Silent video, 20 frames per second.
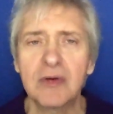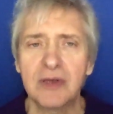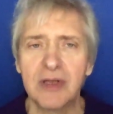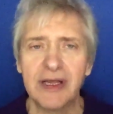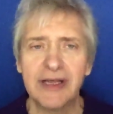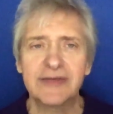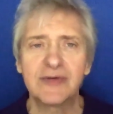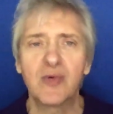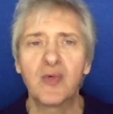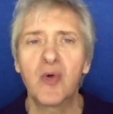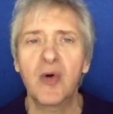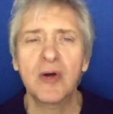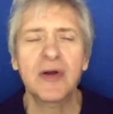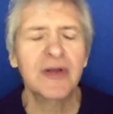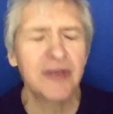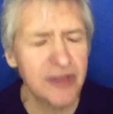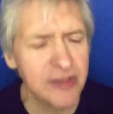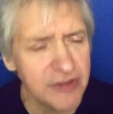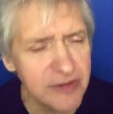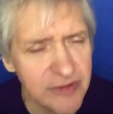I had to work
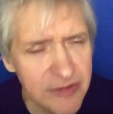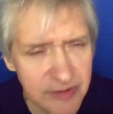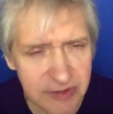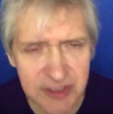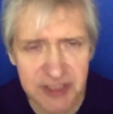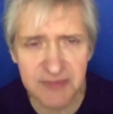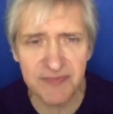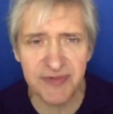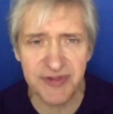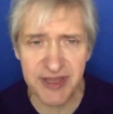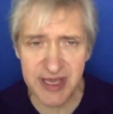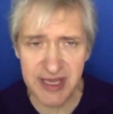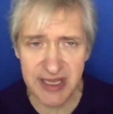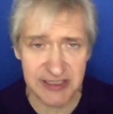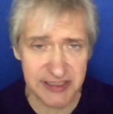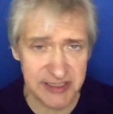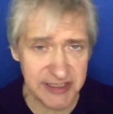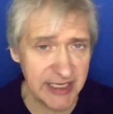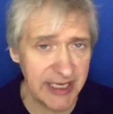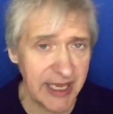through some
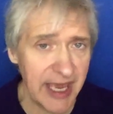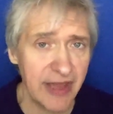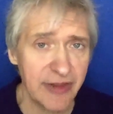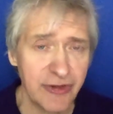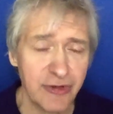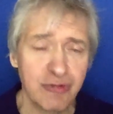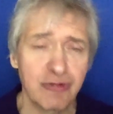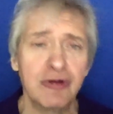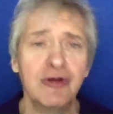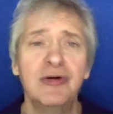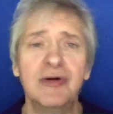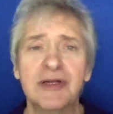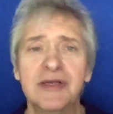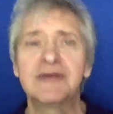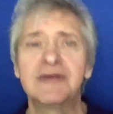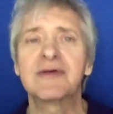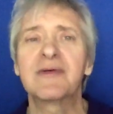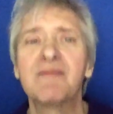things to get through it,